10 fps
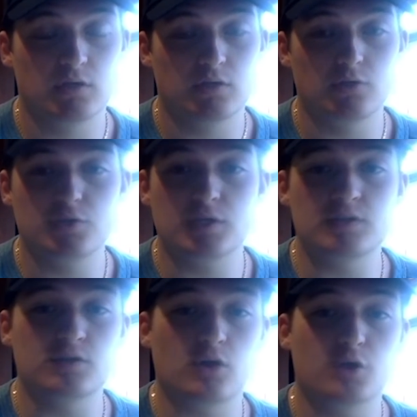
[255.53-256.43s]
Using
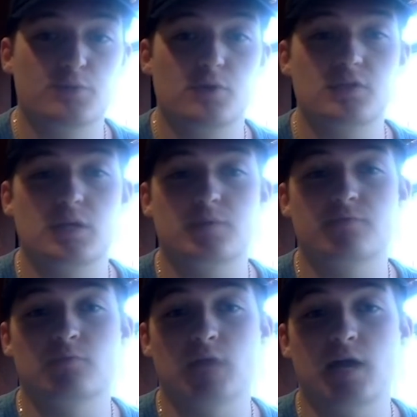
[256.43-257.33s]
his yards per reception
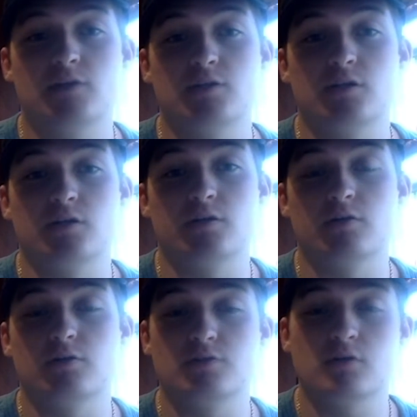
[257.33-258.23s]
from last year and a
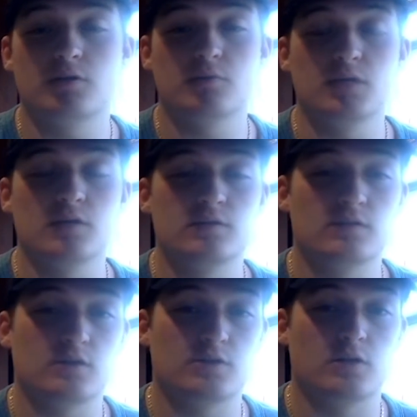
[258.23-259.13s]
return to the mean in the
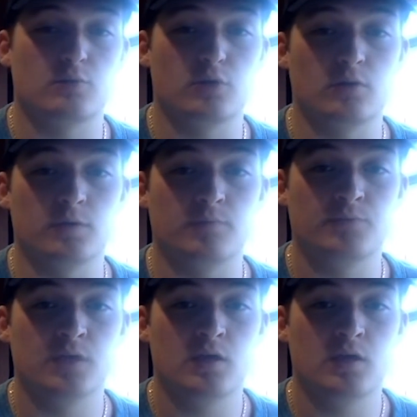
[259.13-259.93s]
touchdown department,